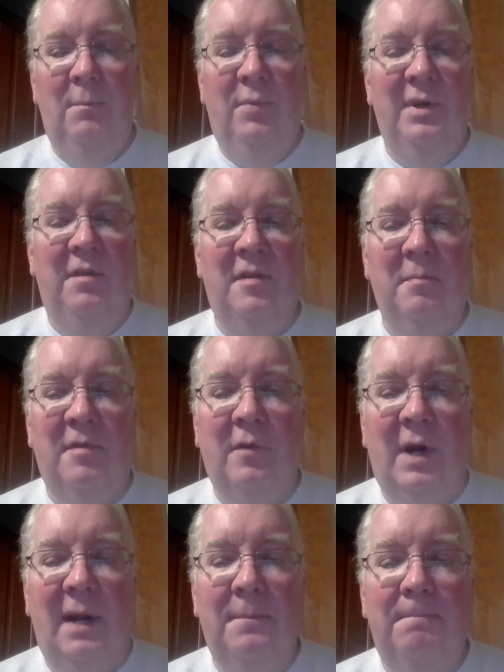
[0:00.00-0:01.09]
please
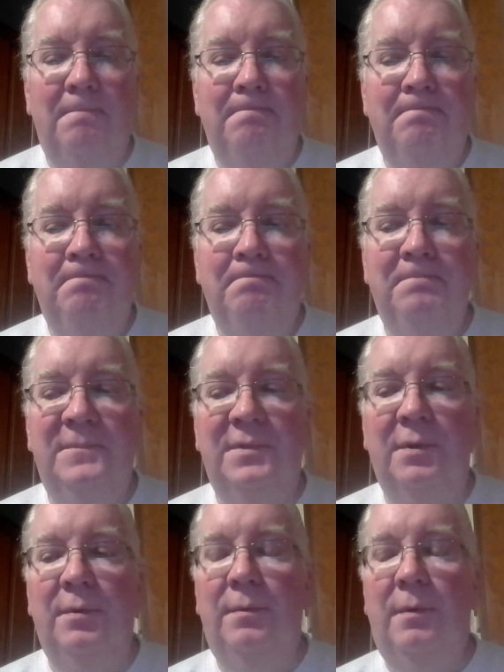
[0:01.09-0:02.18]
subscribe
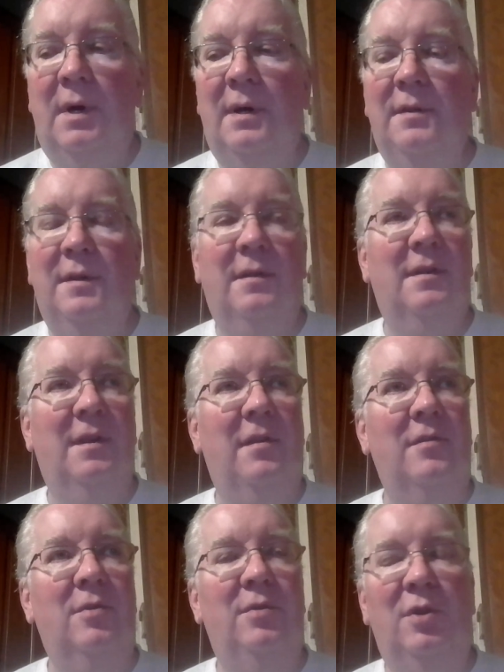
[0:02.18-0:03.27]
to
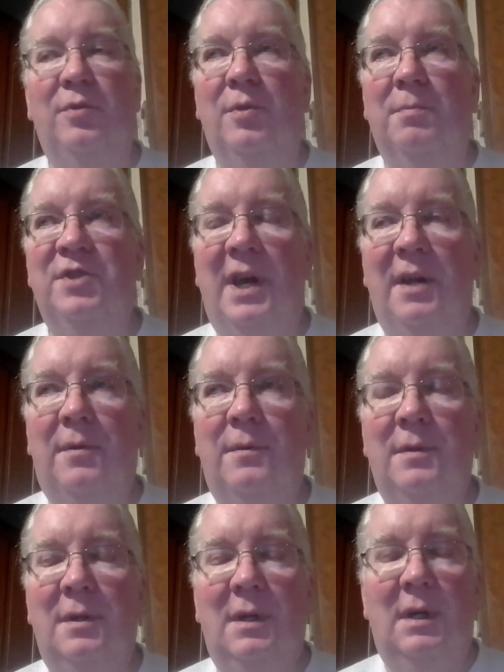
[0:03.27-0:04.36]
this new YouTube channel.